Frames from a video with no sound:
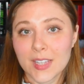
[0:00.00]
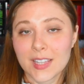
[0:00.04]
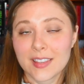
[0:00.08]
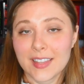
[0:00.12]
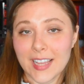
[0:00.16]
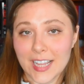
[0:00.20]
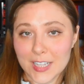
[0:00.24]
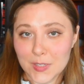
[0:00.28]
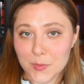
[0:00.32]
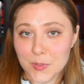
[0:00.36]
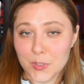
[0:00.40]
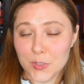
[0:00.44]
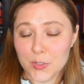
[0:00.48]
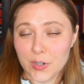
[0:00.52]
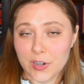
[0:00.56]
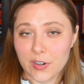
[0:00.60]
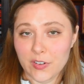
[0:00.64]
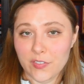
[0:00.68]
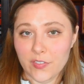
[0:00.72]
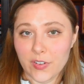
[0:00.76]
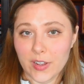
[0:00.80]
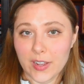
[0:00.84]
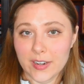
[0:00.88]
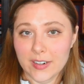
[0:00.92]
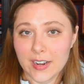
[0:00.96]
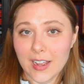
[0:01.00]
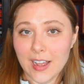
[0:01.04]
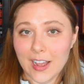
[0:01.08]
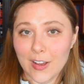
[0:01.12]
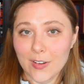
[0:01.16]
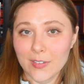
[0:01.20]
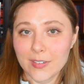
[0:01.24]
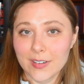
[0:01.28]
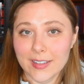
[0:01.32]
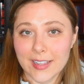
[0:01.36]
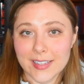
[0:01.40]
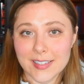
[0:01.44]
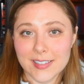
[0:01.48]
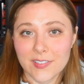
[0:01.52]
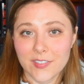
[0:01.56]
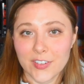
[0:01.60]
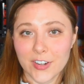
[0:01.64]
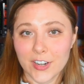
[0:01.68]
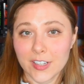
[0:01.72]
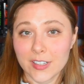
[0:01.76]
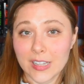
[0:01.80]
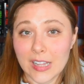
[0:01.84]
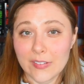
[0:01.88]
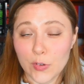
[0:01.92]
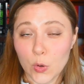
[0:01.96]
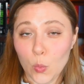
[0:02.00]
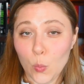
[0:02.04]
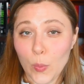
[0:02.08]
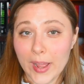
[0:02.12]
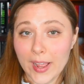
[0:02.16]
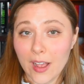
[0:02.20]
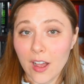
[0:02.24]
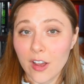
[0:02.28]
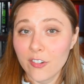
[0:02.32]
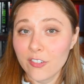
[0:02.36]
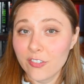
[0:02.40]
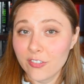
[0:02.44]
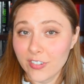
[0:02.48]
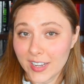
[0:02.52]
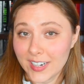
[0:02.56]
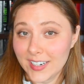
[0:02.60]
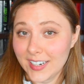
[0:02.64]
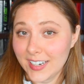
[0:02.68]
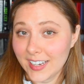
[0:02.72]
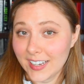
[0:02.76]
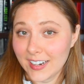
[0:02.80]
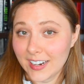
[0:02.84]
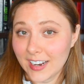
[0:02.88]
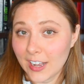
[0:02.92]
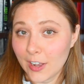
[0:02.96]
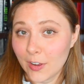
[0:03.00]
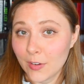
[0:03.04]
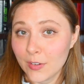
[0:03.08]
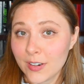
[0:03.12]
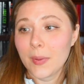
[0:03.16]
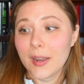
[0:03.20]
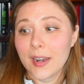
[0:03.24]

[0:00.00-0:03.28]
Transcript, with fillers: that's what they're trying to find out. That's a very clever way of finding it out.